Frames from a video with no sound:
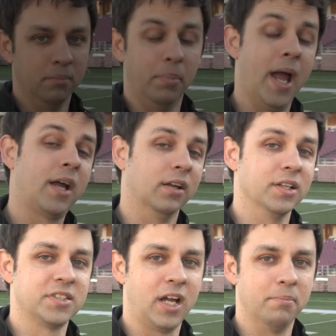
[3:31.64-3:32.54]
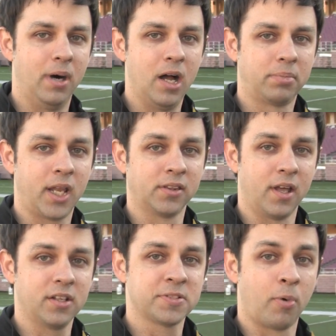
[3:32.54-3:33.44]
Back at Inside Bobcat
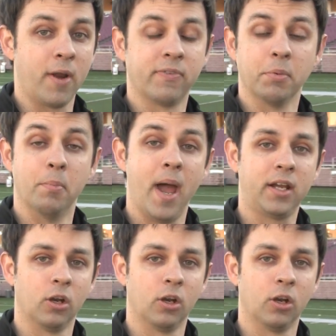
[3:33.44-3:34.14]
Athletics, Brant Freeman back